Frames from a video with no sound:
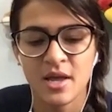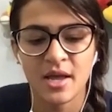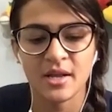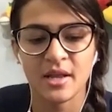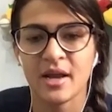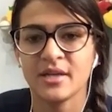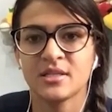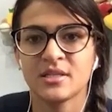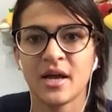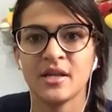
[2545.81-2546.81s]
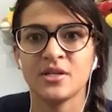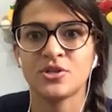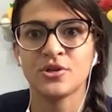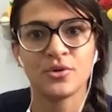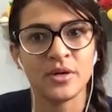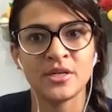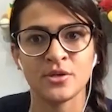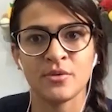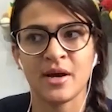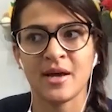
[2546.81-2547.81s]
And then I decided to do it
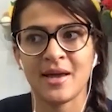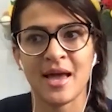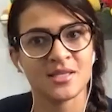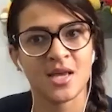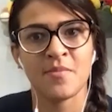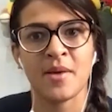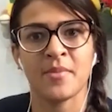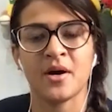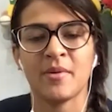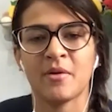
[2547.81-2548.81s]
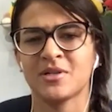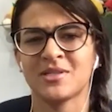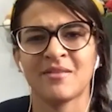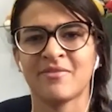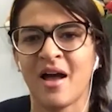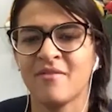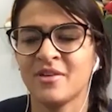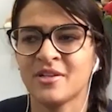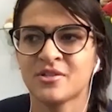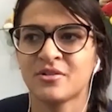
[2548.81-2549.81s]
too. I asked my mom. I was like 5
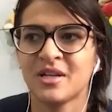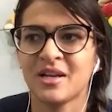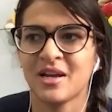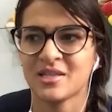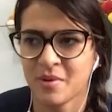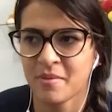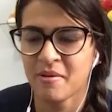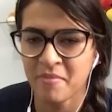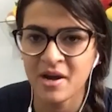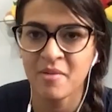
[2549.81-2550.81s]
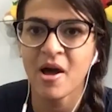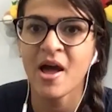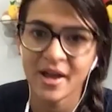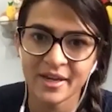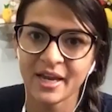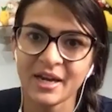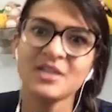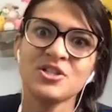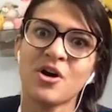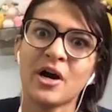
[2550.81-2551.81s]
years old, and I asked my mom, can I
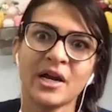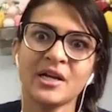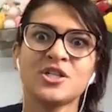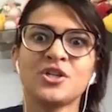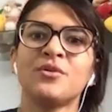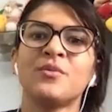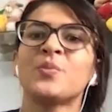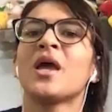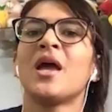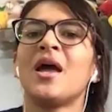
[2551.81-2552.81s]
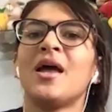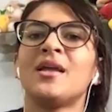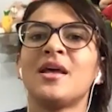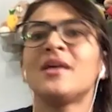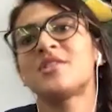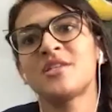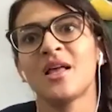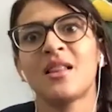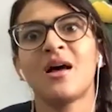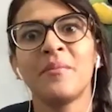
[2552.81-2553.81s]
enjoy it too? And then she
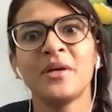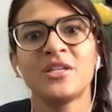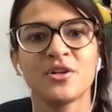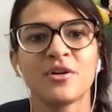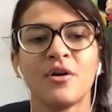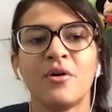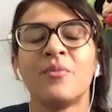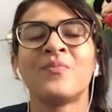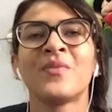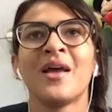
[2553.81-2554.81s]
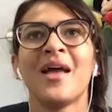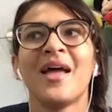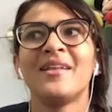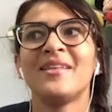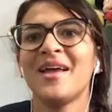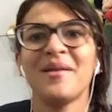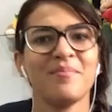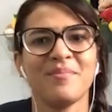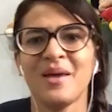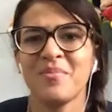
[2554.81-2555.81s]
allowed me to go. And
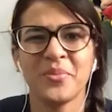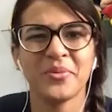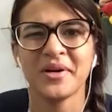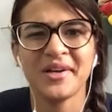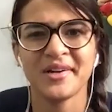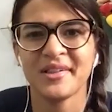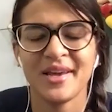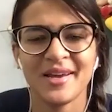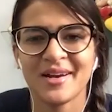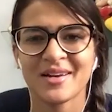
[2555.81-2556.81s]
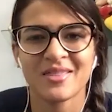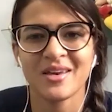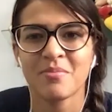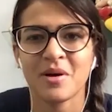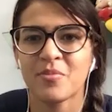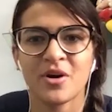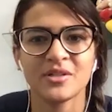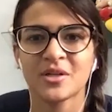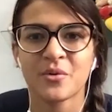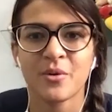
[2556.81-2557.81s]
then maybe 1 year later, I think my
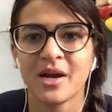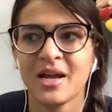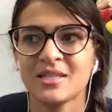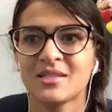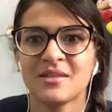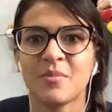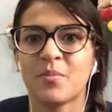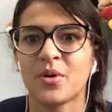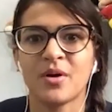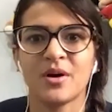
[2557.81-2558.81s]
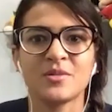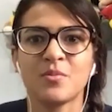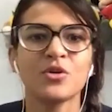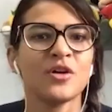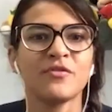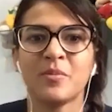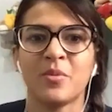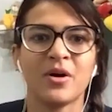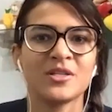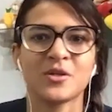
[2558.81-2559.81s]
brother quit. Most of the
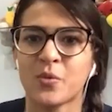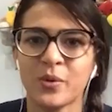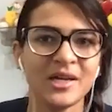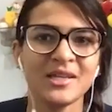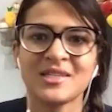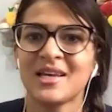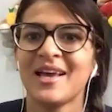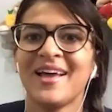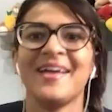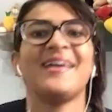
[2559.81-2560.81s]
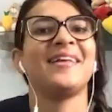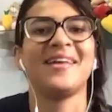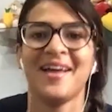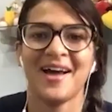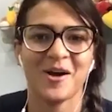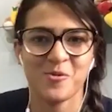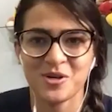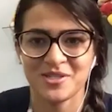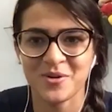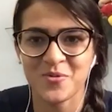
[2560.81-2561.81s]
boys quit, and I
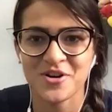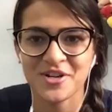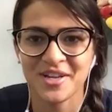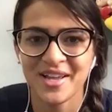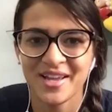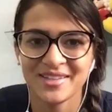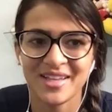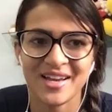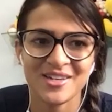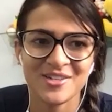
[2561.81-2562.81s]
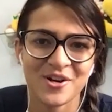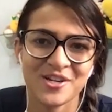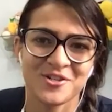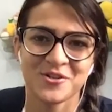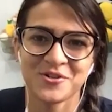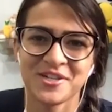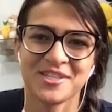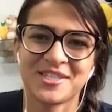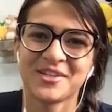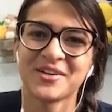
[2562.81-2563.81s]
was the one that enjoyed
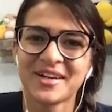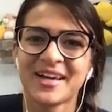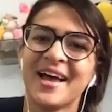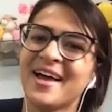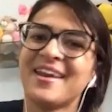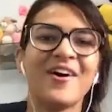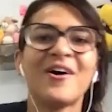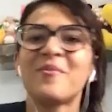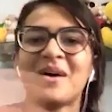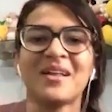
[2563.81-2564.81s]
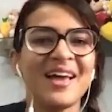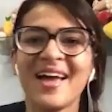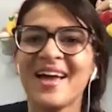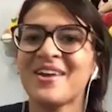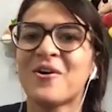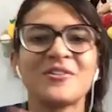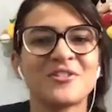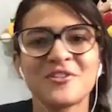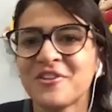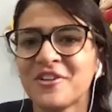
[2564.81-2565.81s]
jiu-jitsu. Not ballet, not
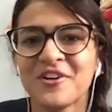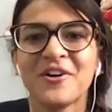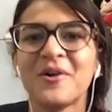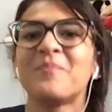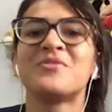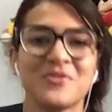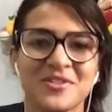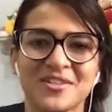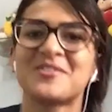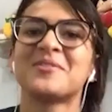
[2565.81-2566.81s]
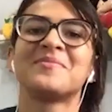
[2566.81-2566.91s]
judo, jiu-jitsu.